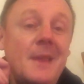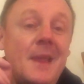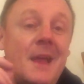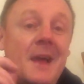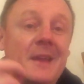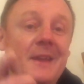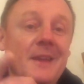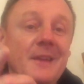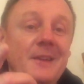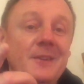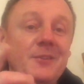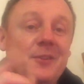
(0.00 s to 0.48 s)

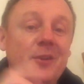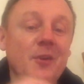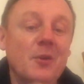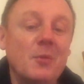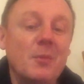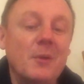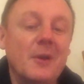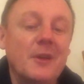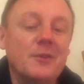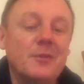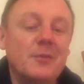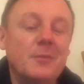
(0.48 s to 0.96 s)
then 2
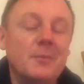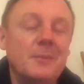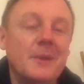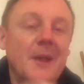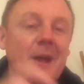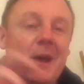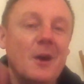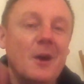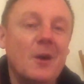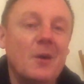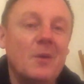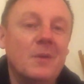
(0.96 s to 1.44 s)
weeks from
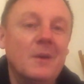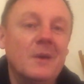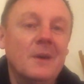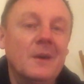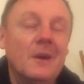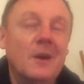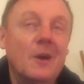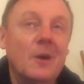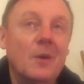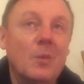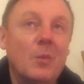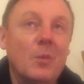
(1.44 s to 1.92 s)
now,
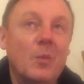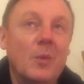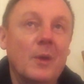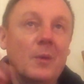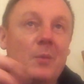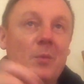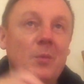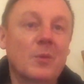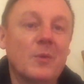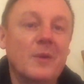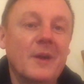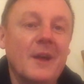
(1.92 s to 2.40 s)
we
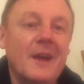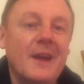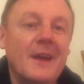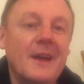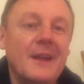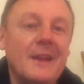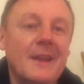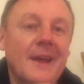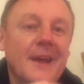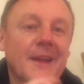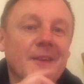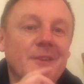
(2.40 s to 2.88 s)
will get
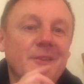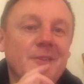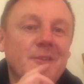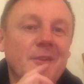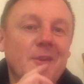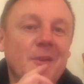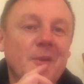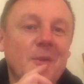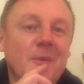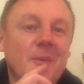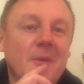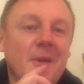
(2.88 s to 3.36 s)
Elaine
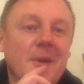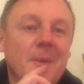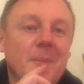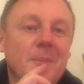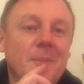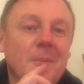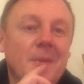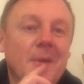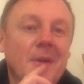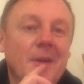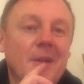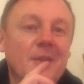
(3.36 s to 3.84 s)

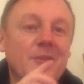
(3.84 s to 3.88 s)
to